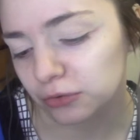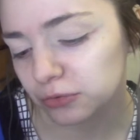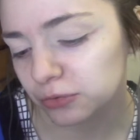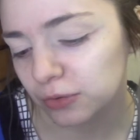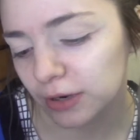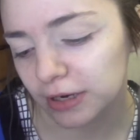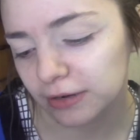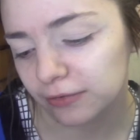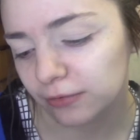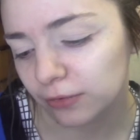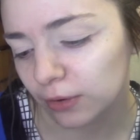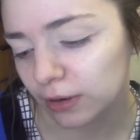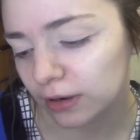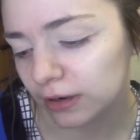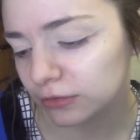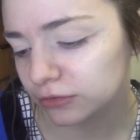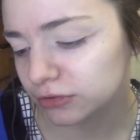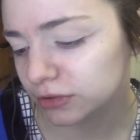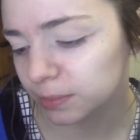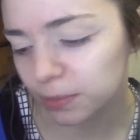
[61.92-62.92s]
24
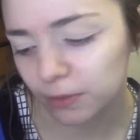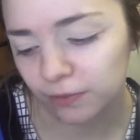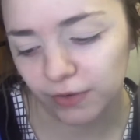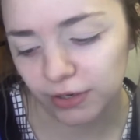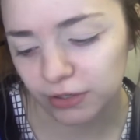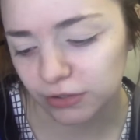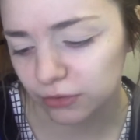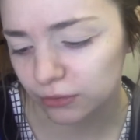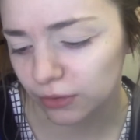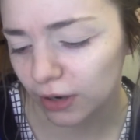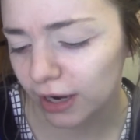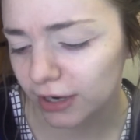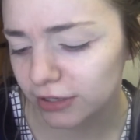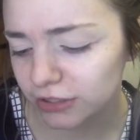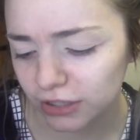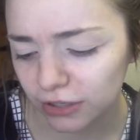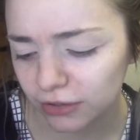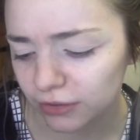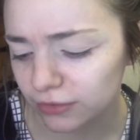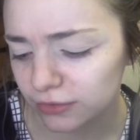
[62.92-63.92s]
Ultra Professional
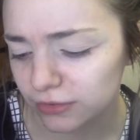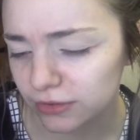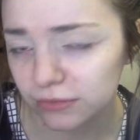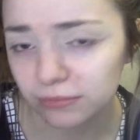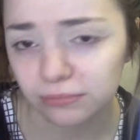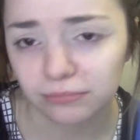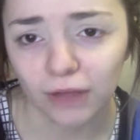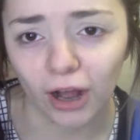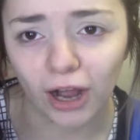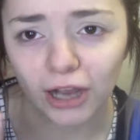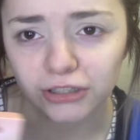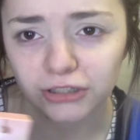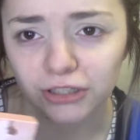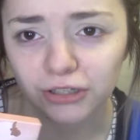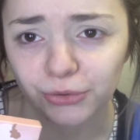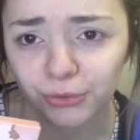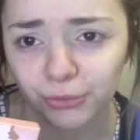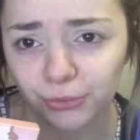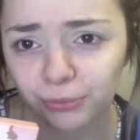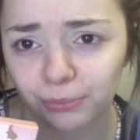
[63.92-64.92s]

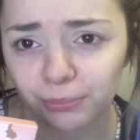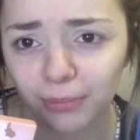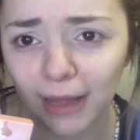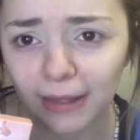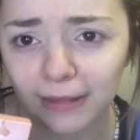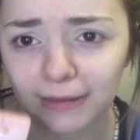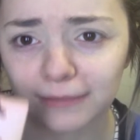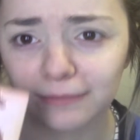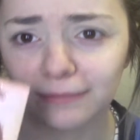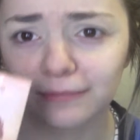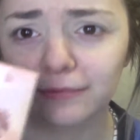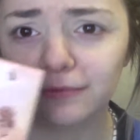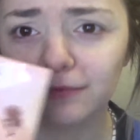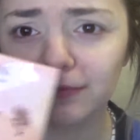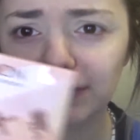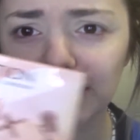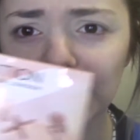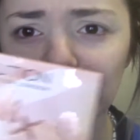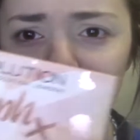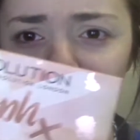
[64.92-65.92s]
eyeshadow palette
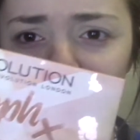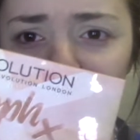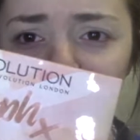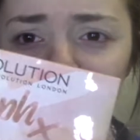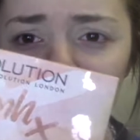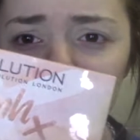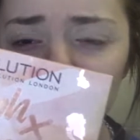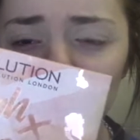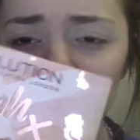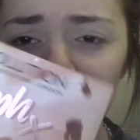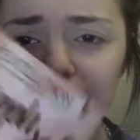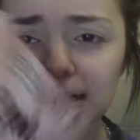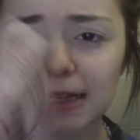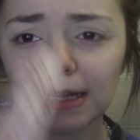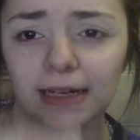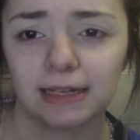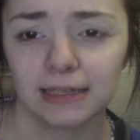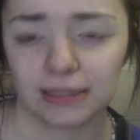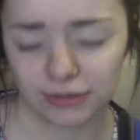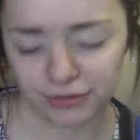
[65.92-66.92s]
thing.
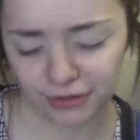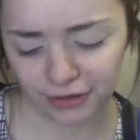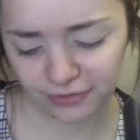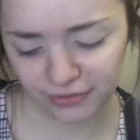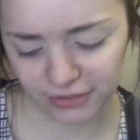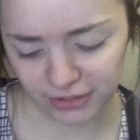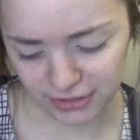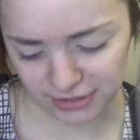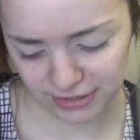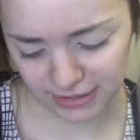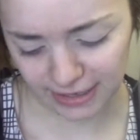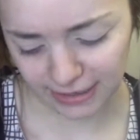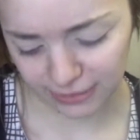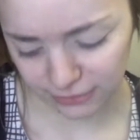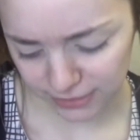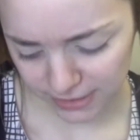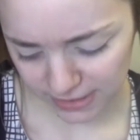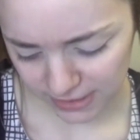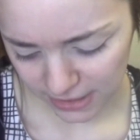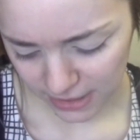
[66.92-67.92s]
Basically, it's Soph Does
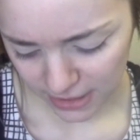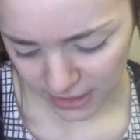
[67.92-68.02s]
Nails